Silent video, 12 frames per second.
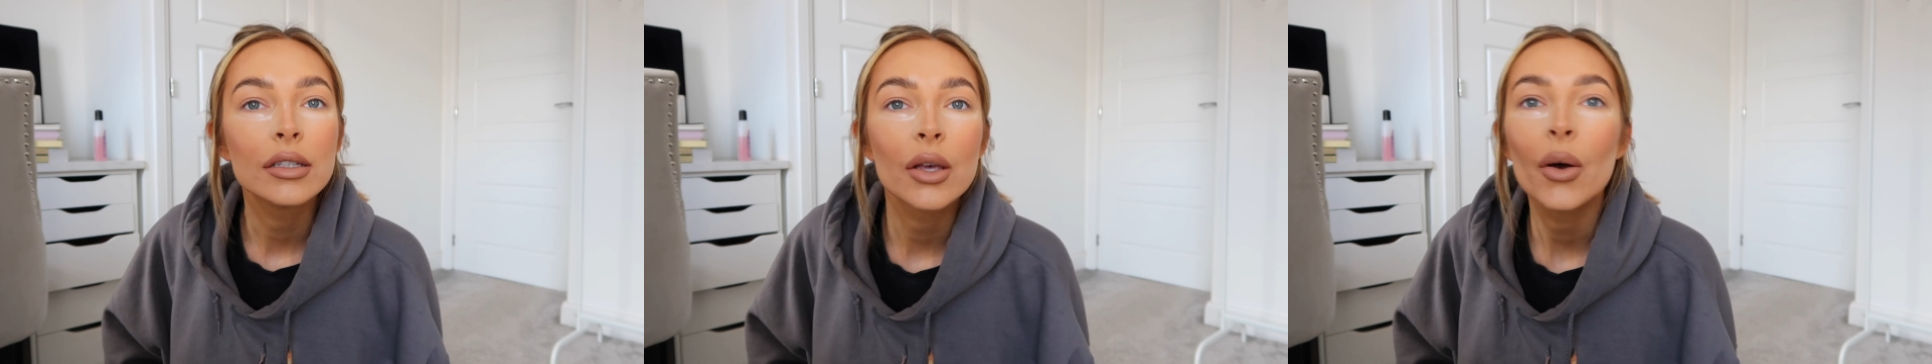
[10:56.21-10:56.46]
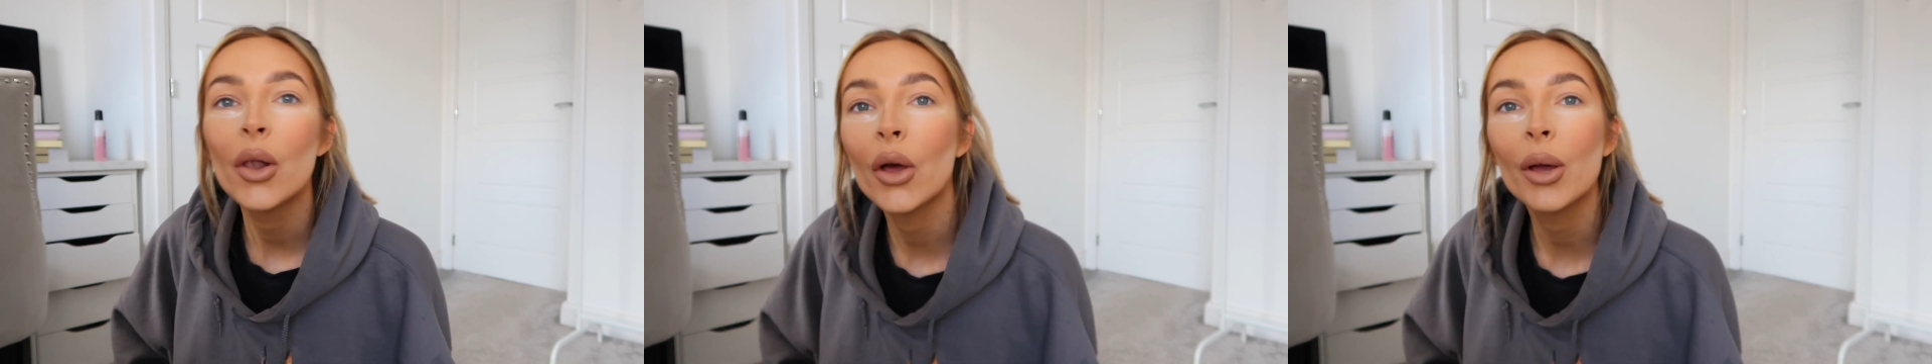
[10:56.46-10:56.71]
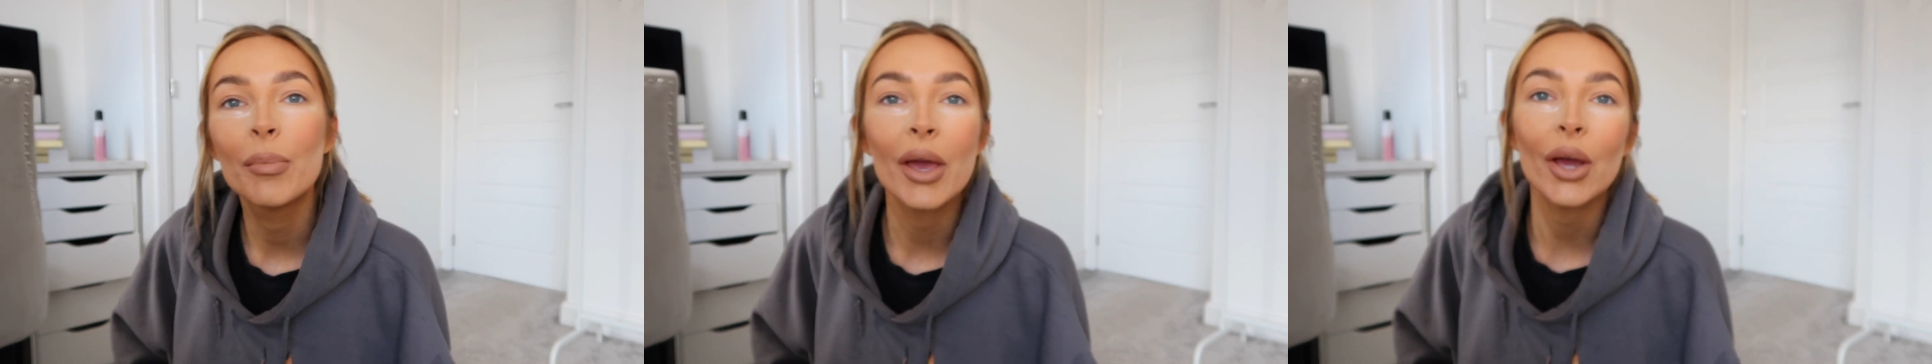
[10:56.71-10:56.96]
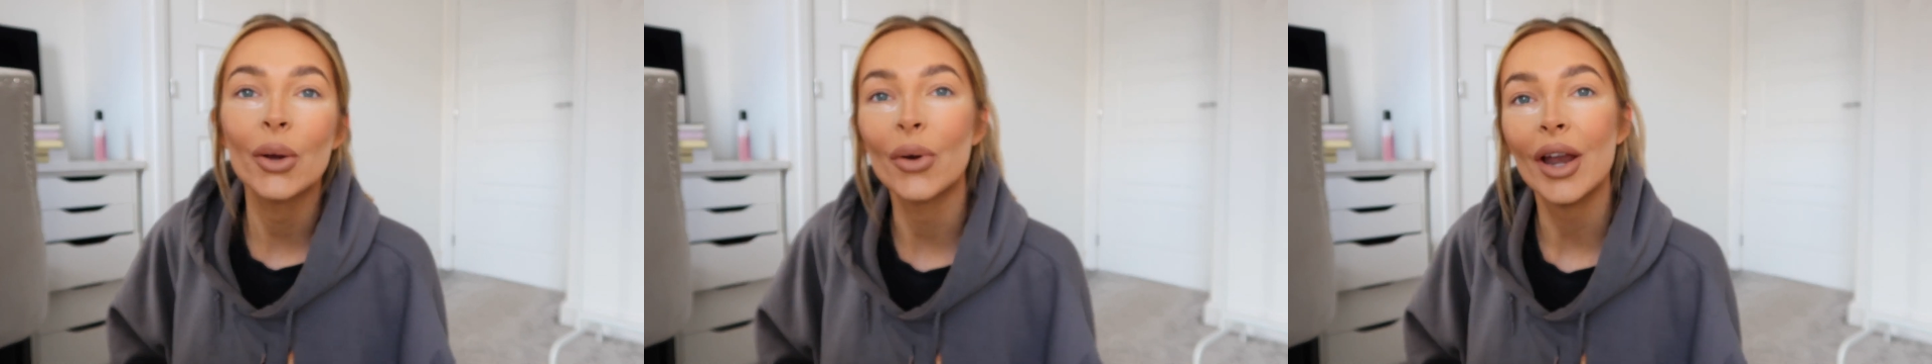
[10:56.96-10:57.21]
so I look a
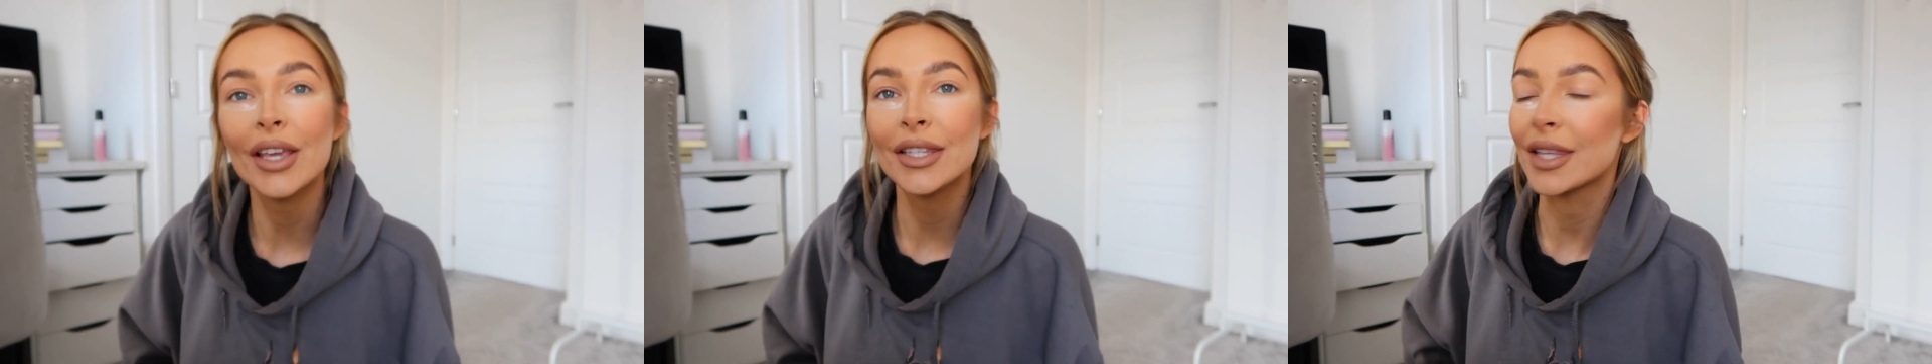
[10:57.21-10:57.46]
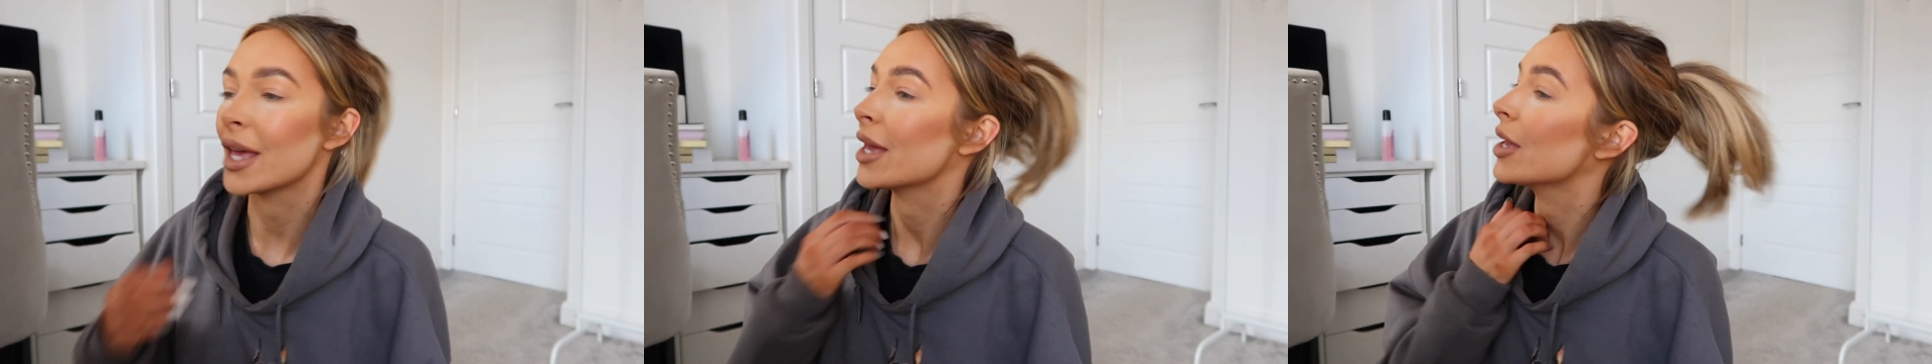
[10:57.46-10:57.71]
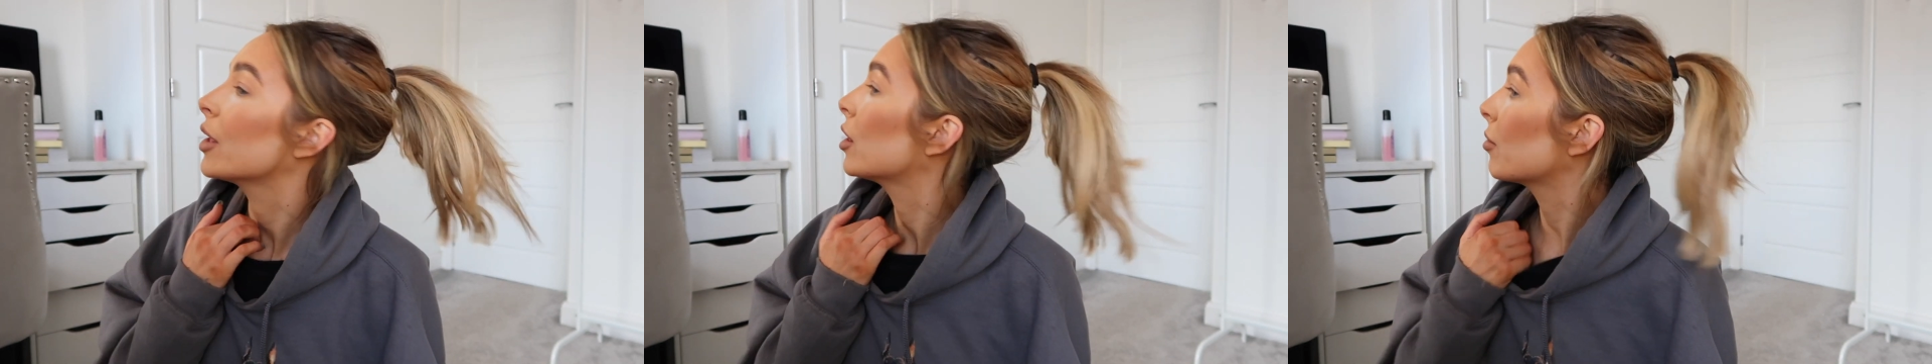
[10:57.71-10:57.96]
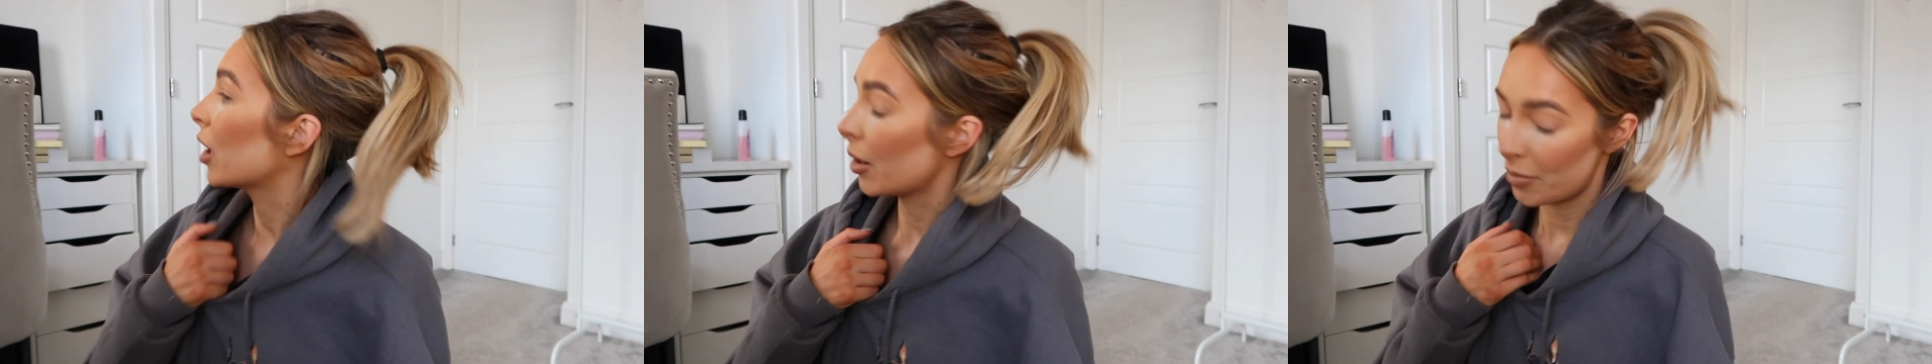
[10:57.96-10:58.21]
bit crazy in the
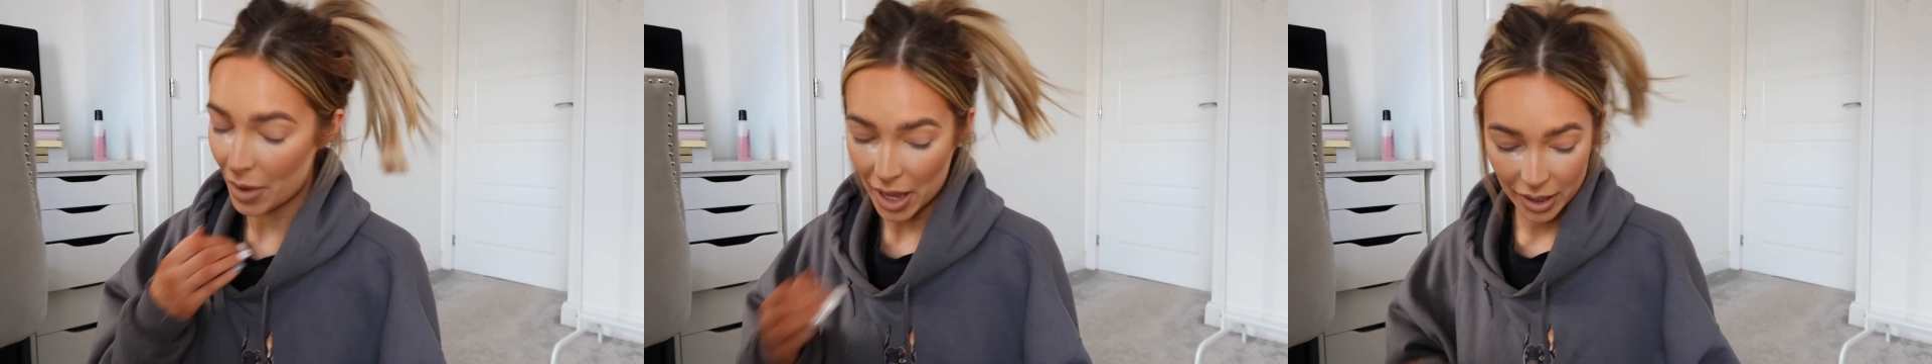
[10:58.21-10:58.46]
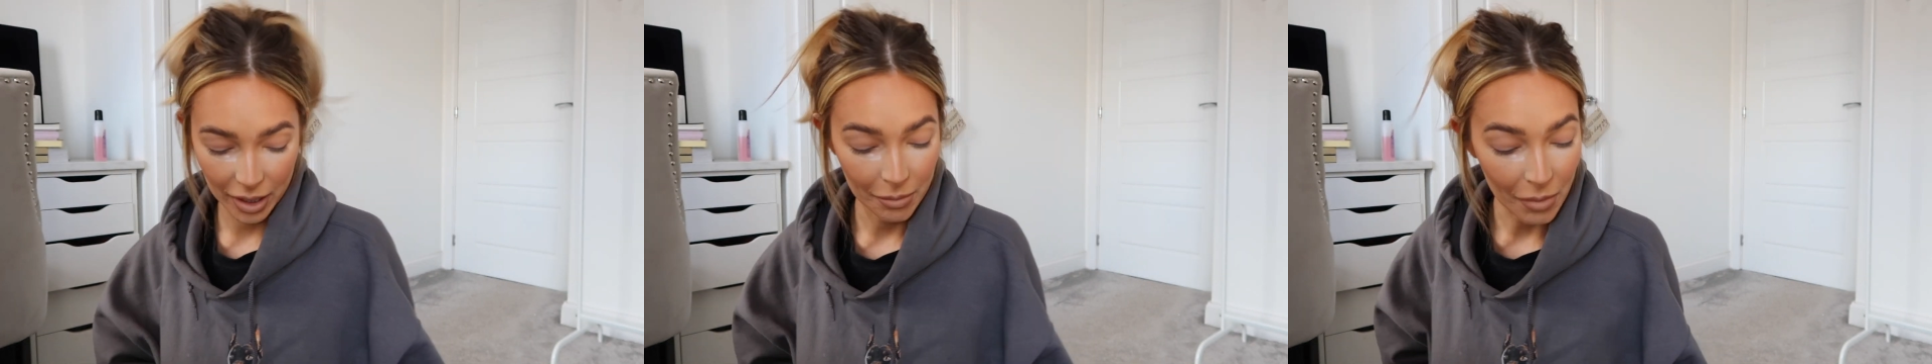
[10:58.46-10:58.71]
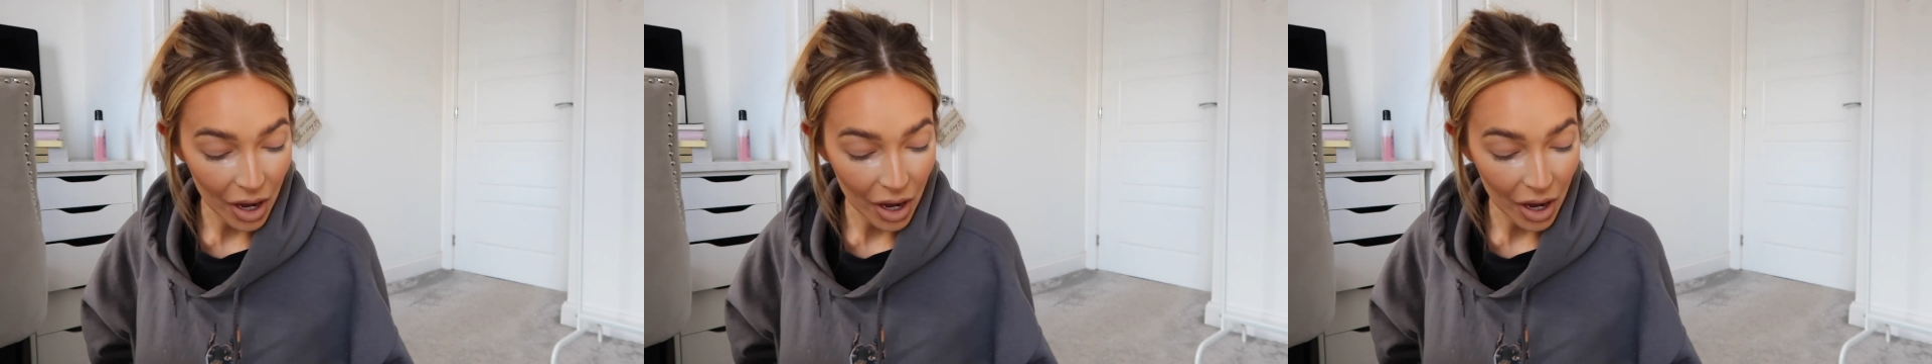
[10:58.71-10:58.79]
middle of baking